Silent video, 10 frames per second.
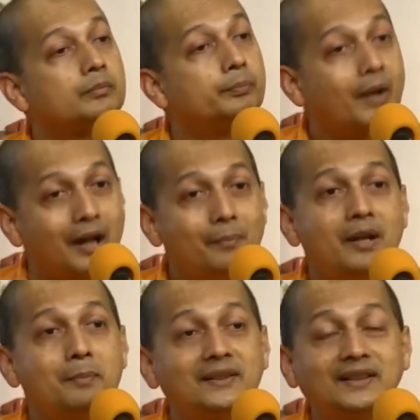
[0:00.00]

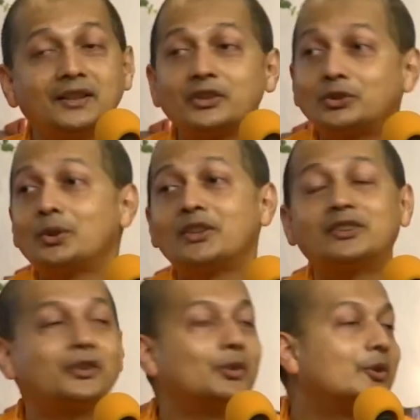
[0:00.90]
Brahman, misunderstood, is
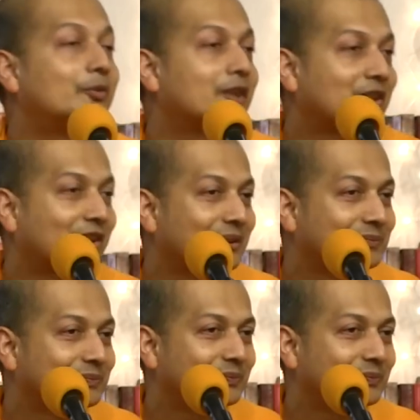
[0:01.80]
this universe.